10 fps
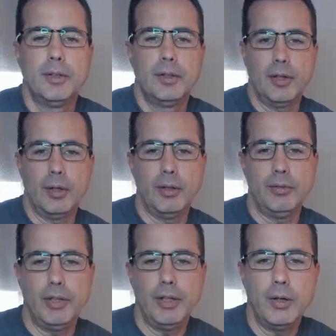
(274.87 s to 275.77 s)
So
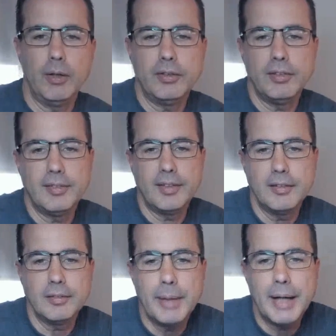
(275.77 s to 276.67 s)
if you notice it
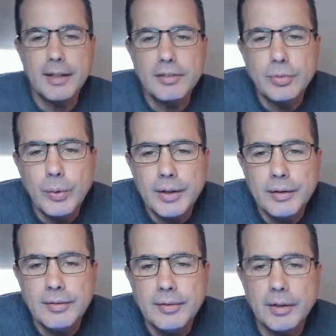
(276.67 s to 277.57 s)
says minus
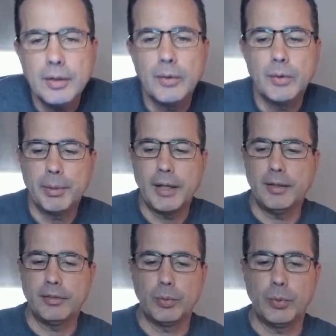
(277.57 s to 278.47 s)
one, zero, and
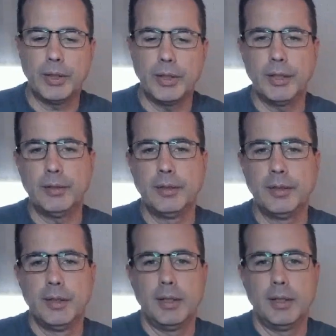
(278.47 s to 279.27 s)
minus one.